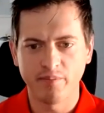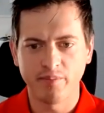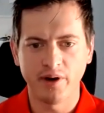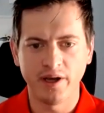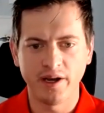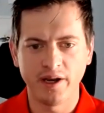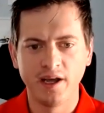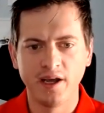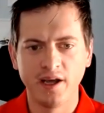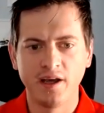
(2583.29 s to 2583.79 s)

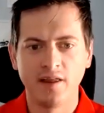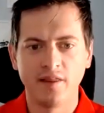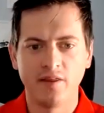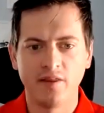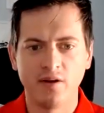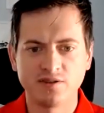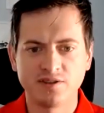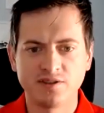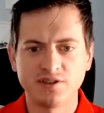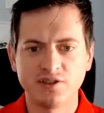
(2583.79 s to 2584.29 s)
but
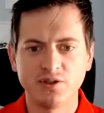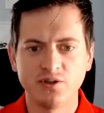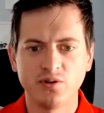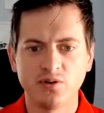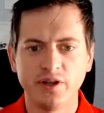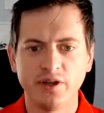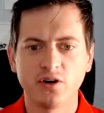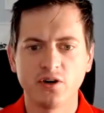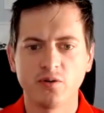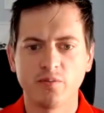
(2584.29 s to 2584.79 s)
those 2
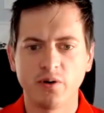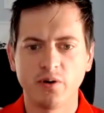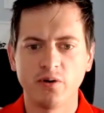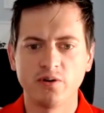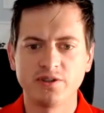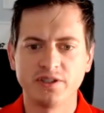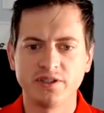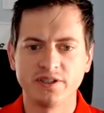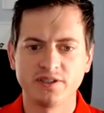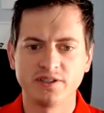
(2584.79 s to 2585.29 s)
legal
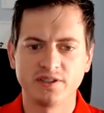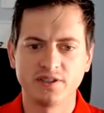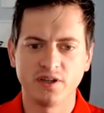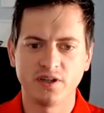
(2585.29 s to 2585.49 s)
approaches